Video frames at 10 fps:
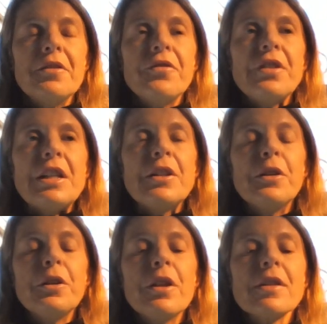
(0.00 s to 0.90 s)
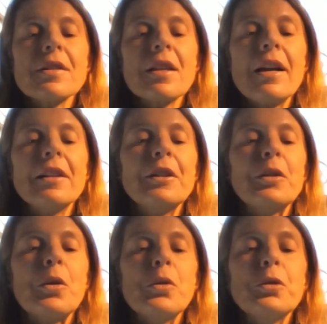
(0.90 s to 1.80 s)
Feel the slightly
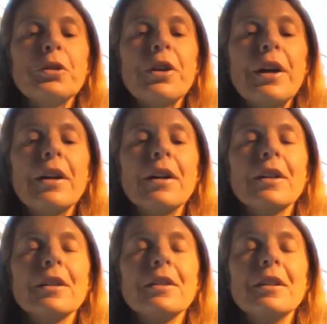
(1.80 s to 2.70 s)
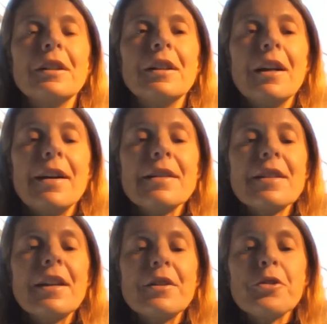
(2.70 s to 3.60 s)
colder air as
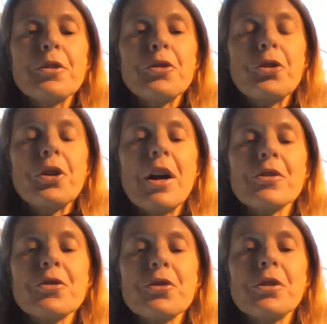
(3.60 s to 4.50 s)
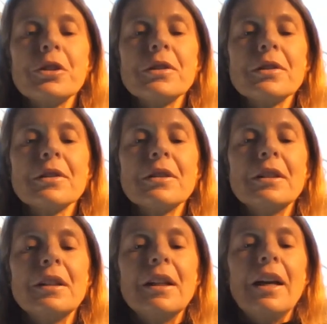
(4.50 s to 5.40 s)
it enters your nostrils,
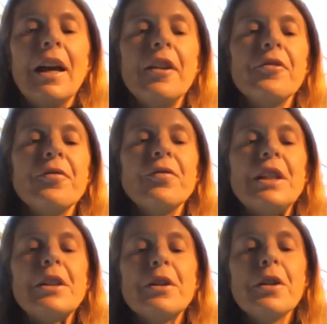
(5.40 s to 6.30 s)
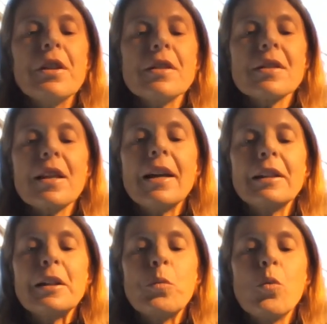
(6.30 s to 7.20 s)
and feel the
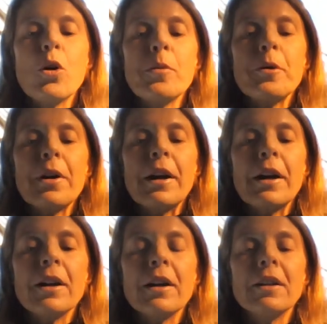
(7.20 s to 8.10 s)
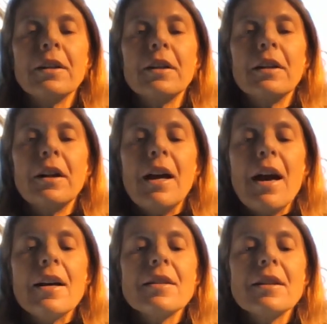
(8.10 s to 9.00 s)
slightly warmer air
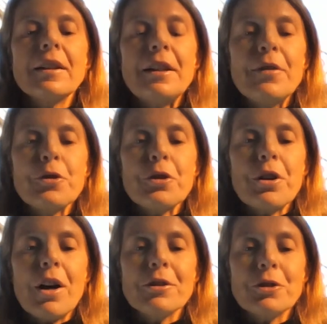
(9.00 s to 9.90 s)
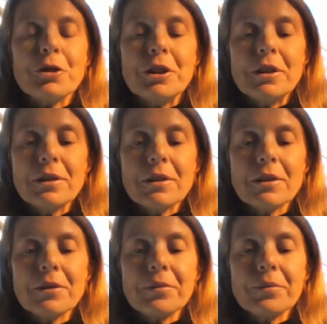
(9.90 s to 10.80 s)
as it leaves your nostrils.